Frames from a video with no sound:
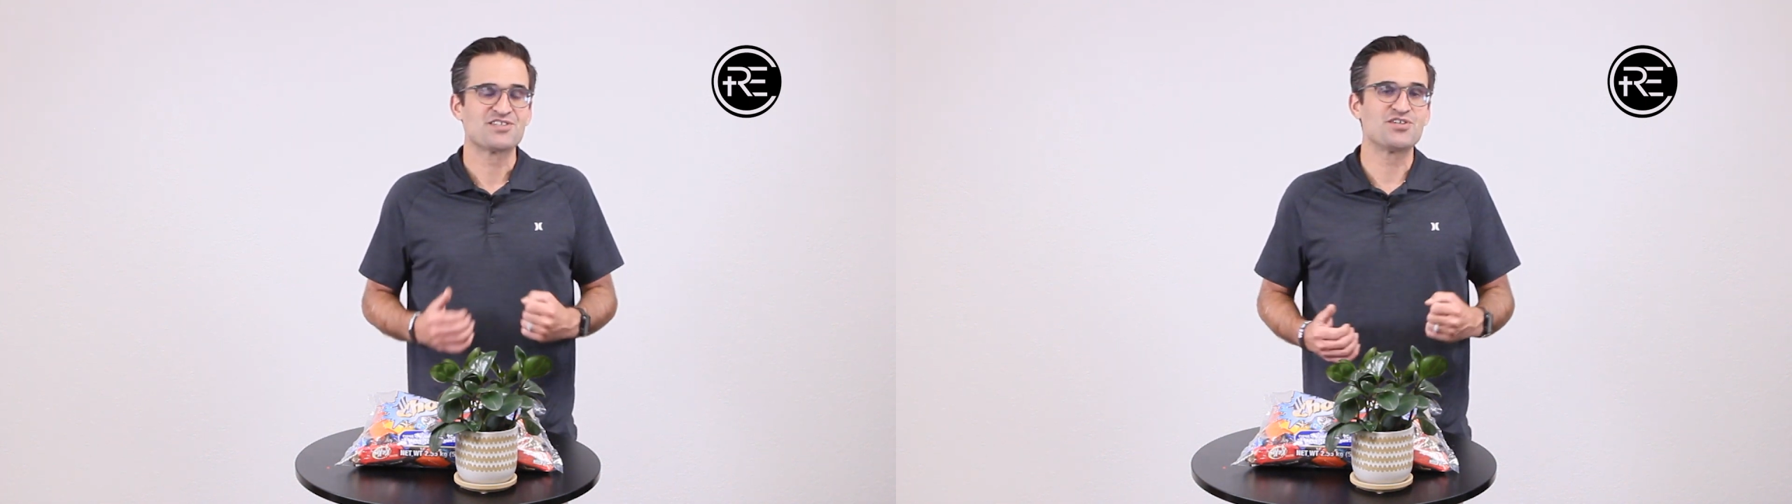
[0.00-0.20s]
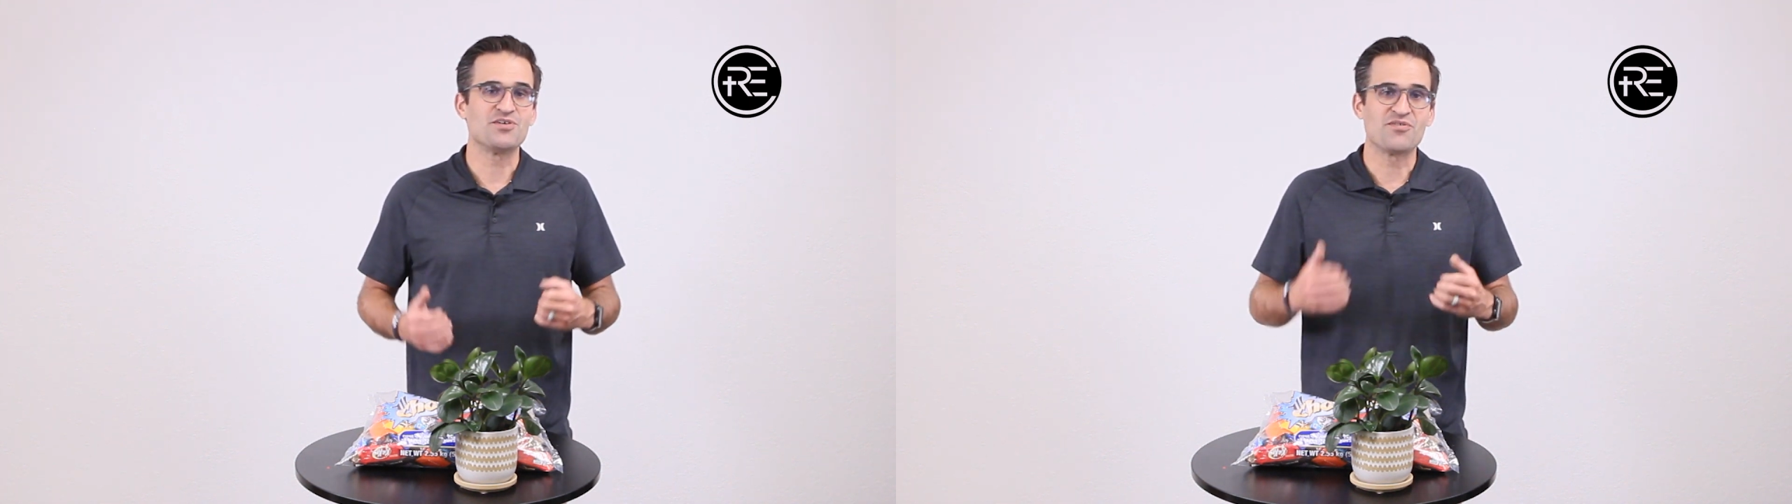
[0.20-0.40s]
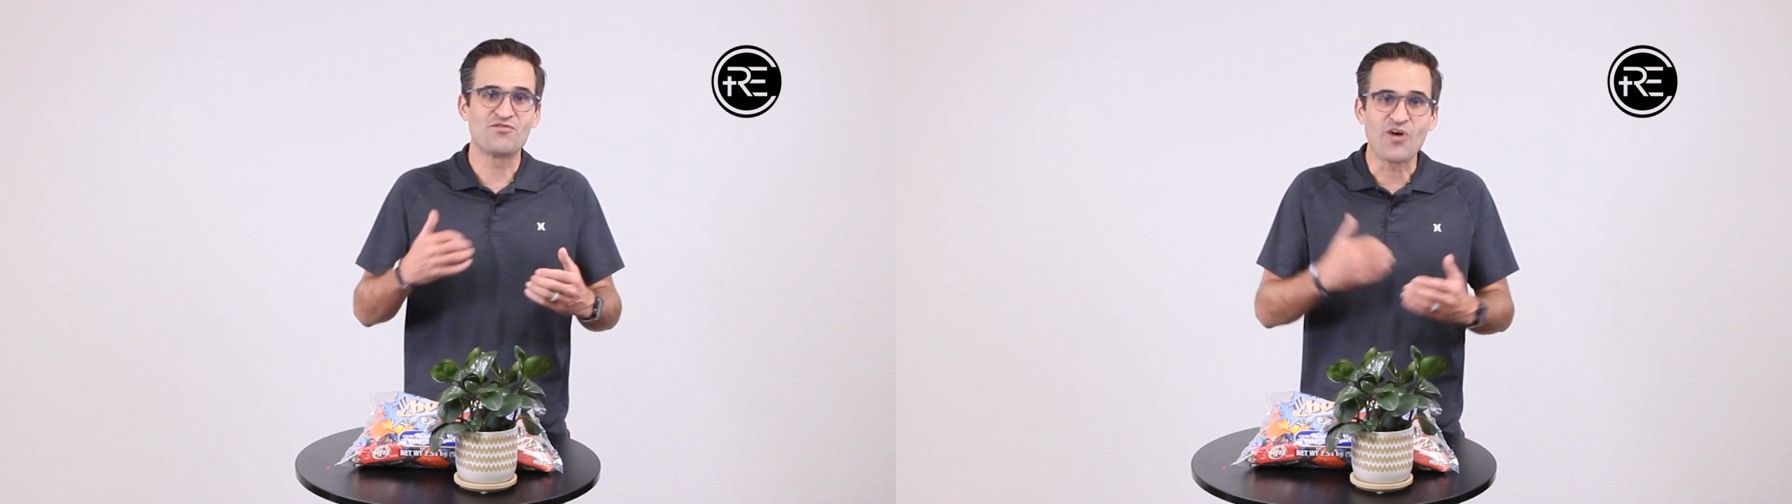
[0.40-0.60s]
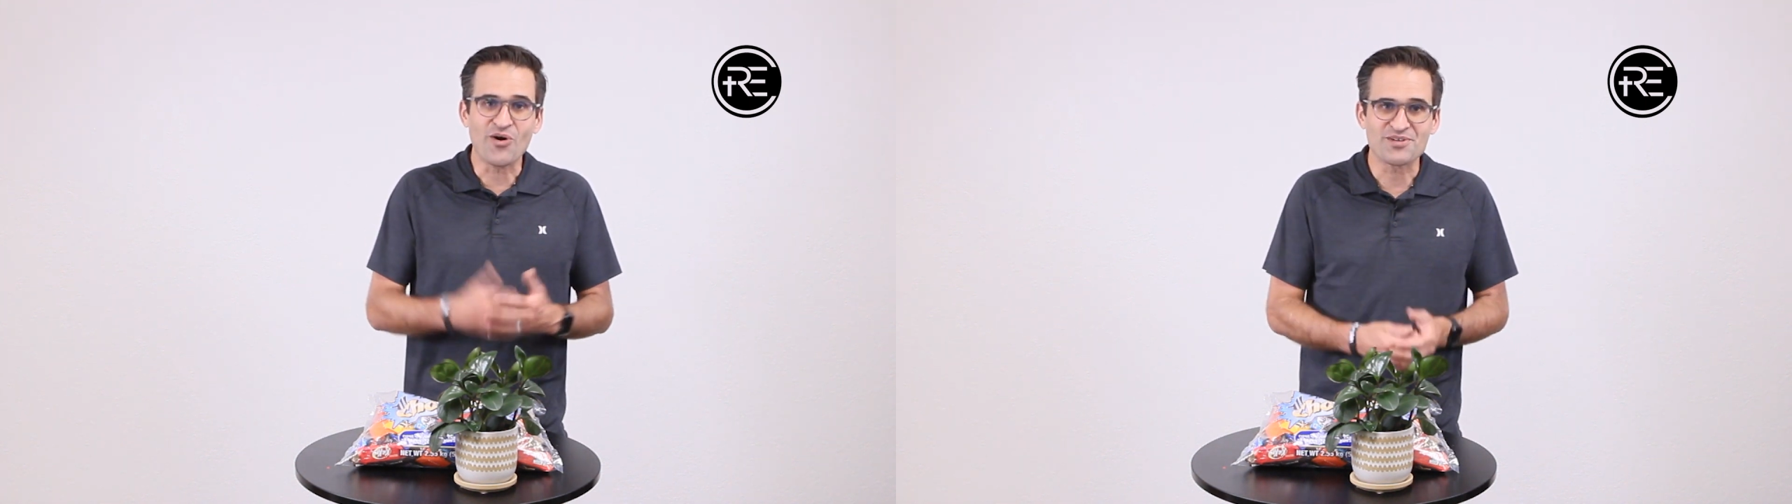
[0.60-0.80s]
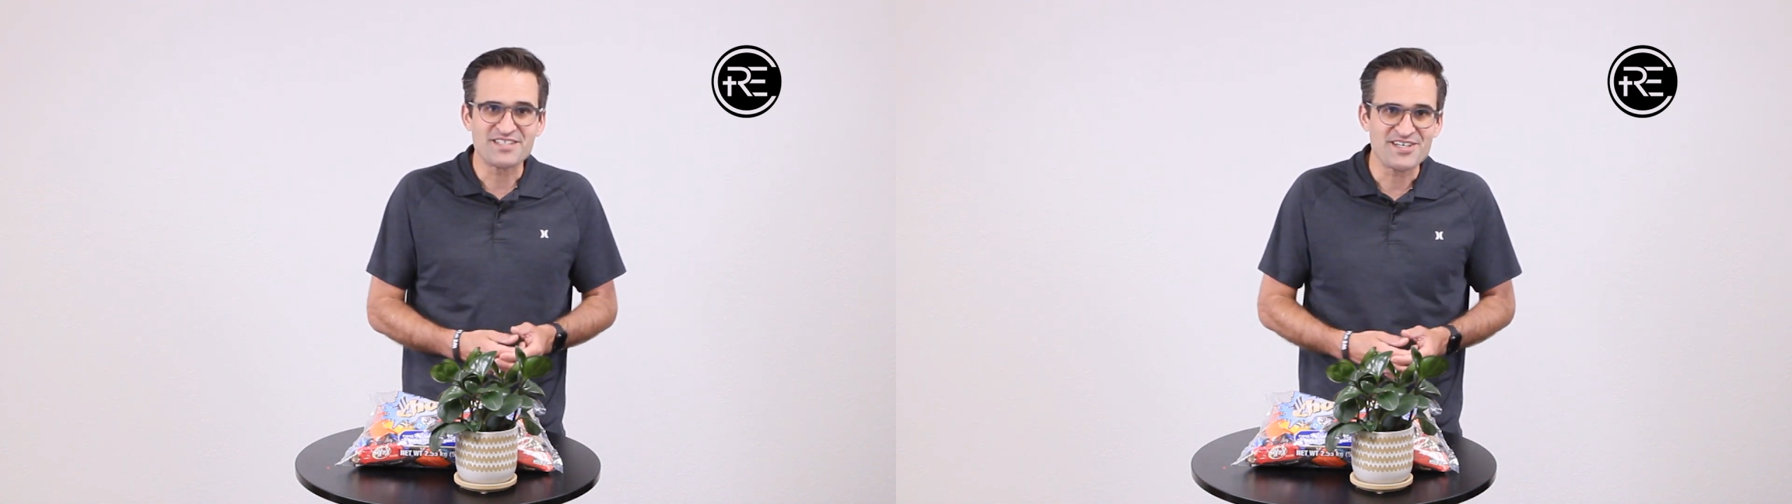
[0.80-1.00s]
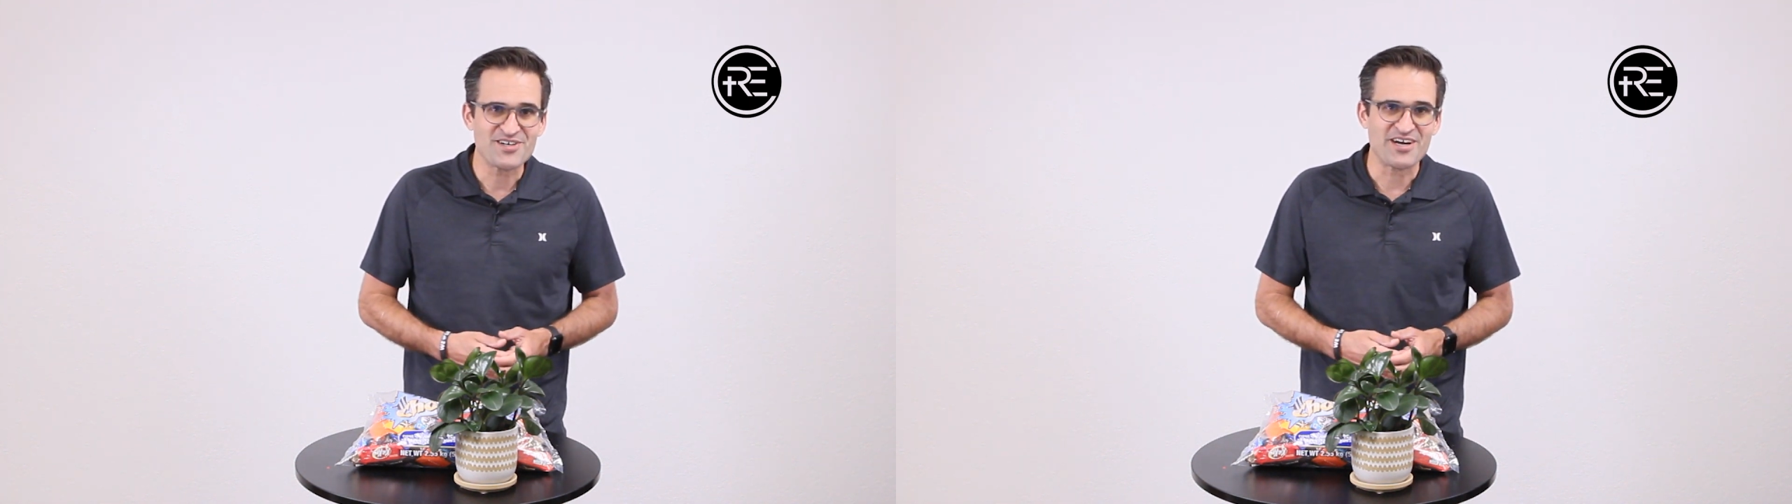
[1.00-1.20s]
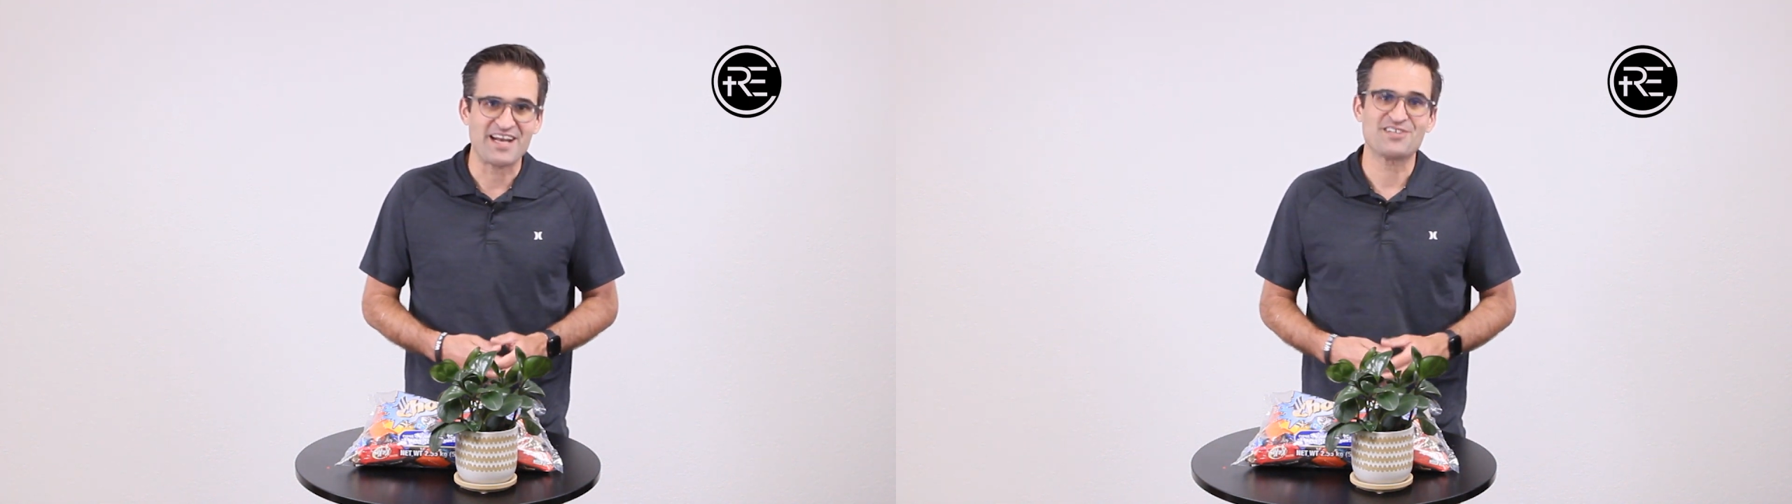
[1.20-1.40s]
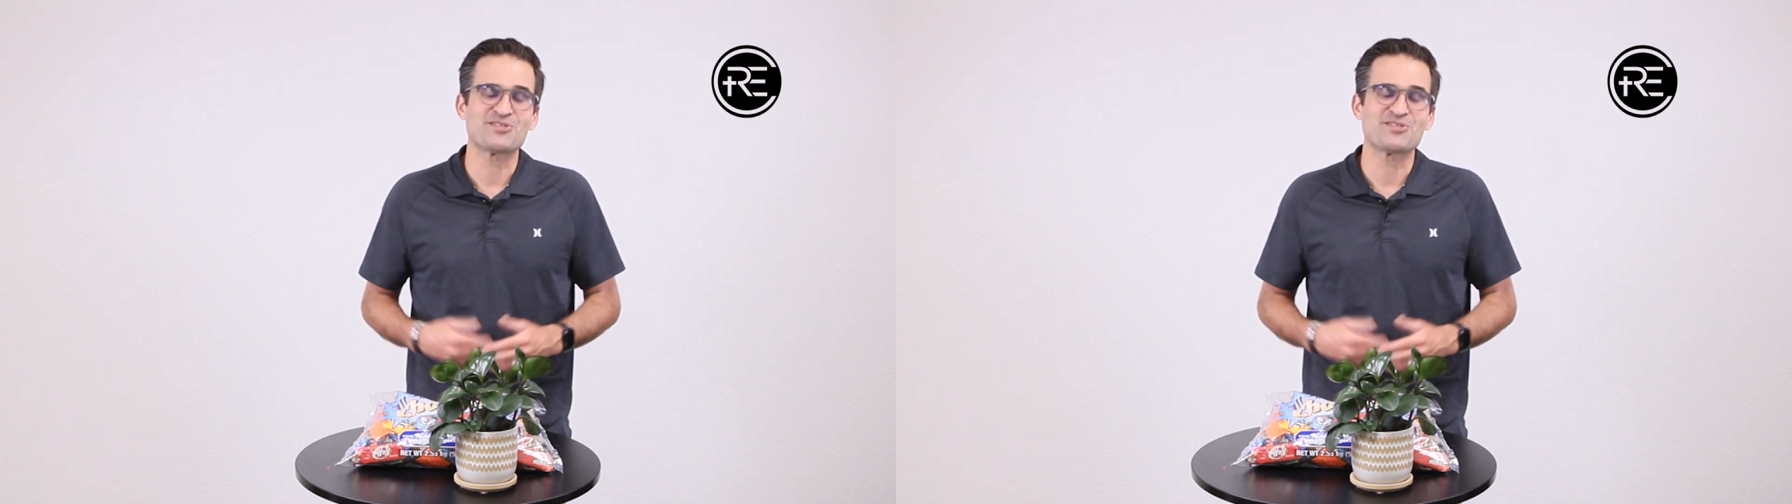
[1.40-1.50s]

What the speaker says: to volunteer at it,